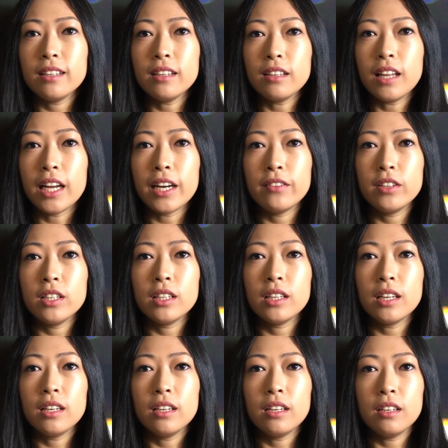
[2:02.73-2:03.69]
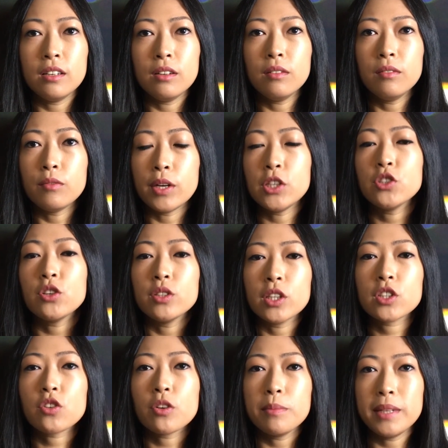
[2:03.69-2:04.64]
a lot of the racial
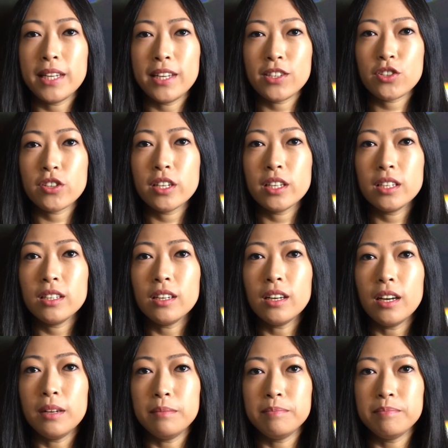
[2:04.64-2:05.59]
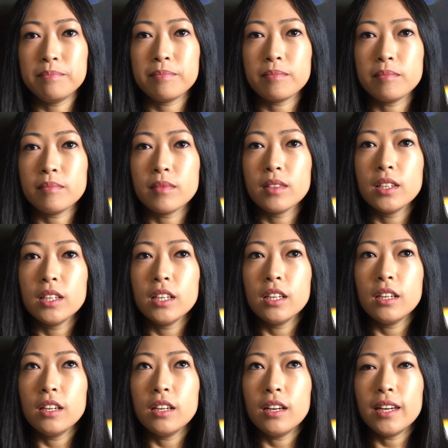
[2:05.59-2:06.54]
discrimination
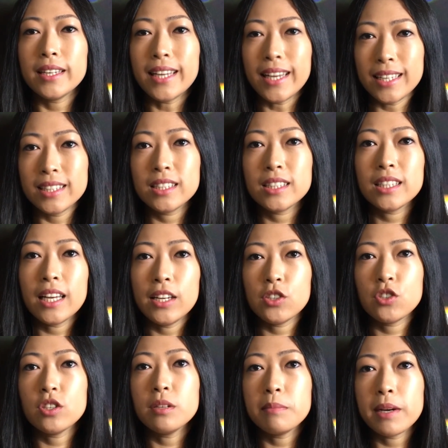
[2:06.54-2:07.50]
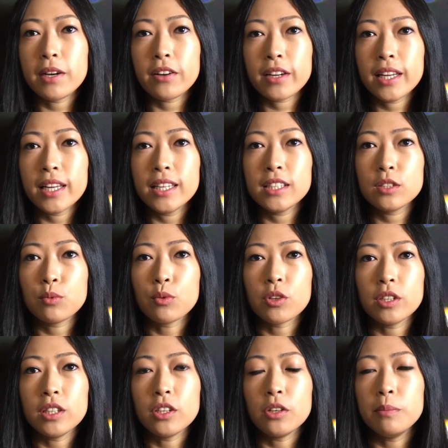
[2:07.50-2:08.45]
against Asian Americans were
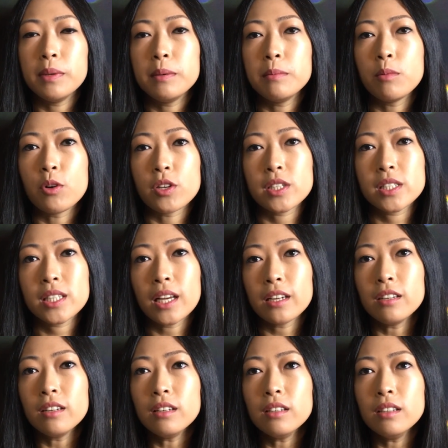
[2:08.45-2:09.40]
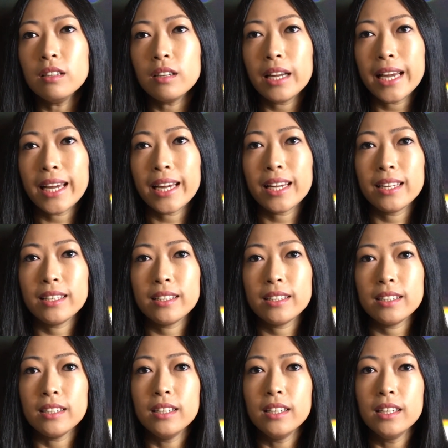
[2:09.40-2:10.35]
a little bit more subtle,
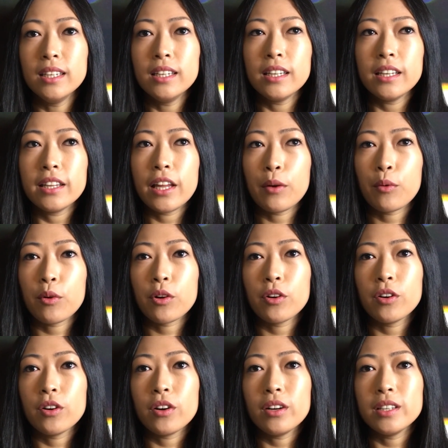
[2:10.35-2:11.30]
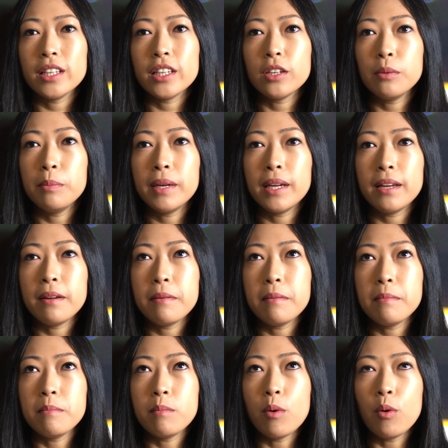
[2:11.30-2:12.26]
and they were a little bit
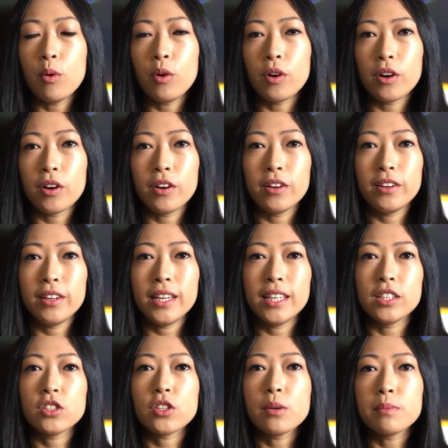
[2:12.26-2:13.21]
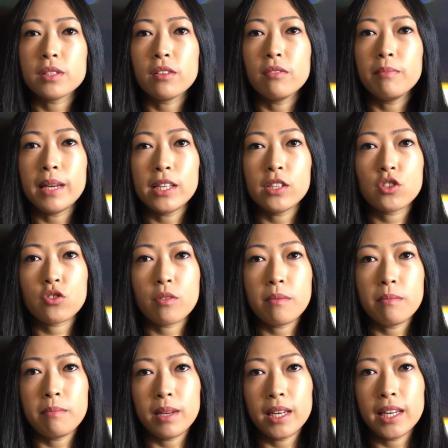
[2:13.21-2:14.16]
more in terms of
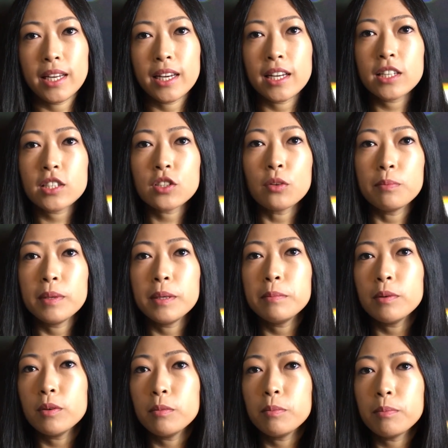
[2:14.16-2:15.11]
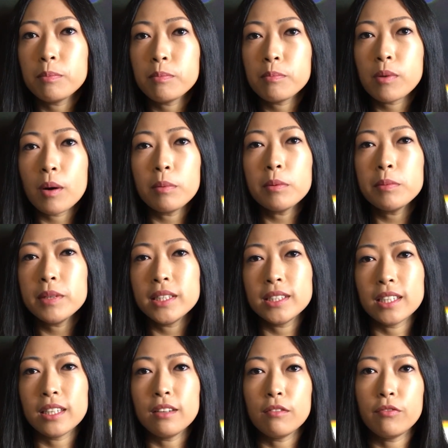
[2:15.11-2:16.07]
mainstream media. So people probably
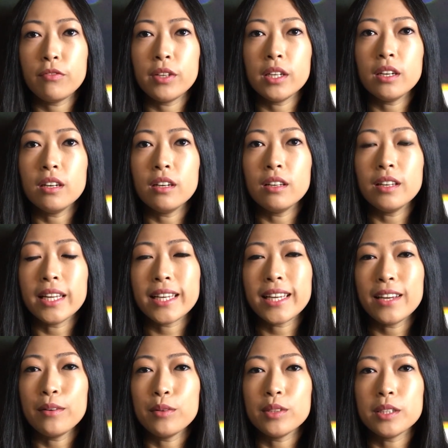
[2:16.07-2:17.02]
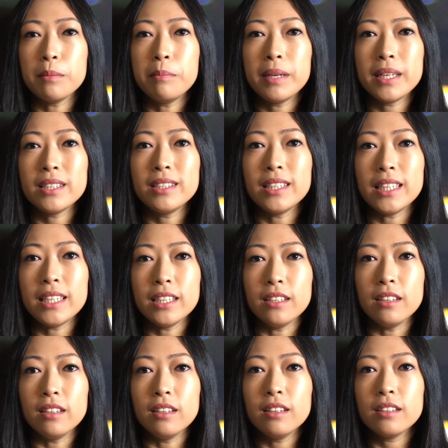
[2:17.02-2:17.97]
didn't feel like it was a big
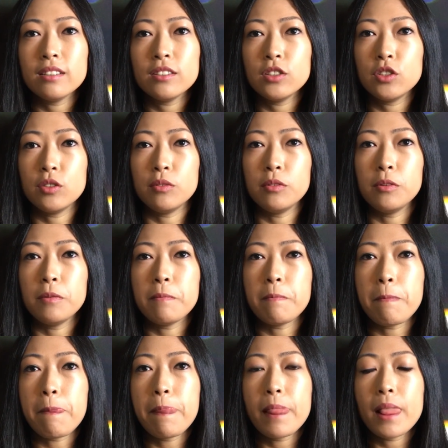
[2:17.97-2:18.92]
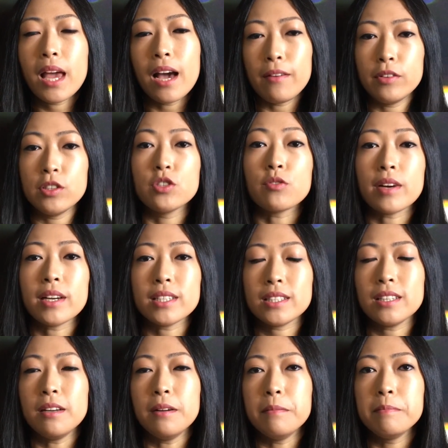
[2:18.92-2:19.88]
deal to have addressed
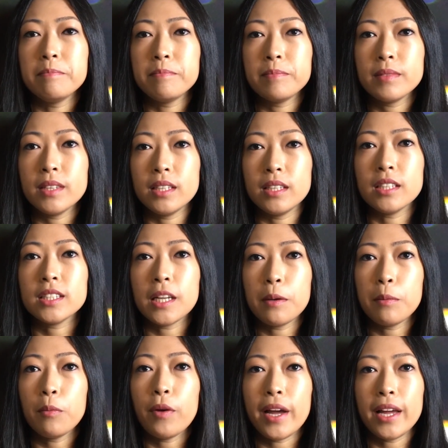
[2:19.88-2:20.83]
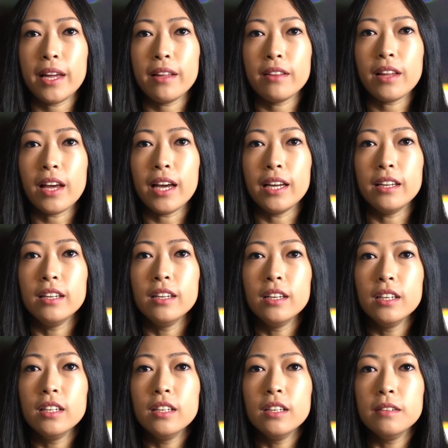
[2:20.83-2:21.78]
them in the same way that
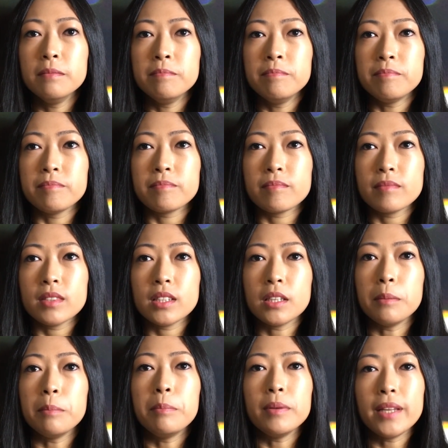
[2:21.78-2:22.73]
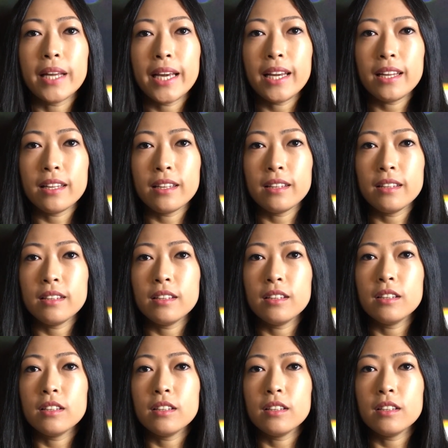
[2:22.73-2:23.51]
the blatant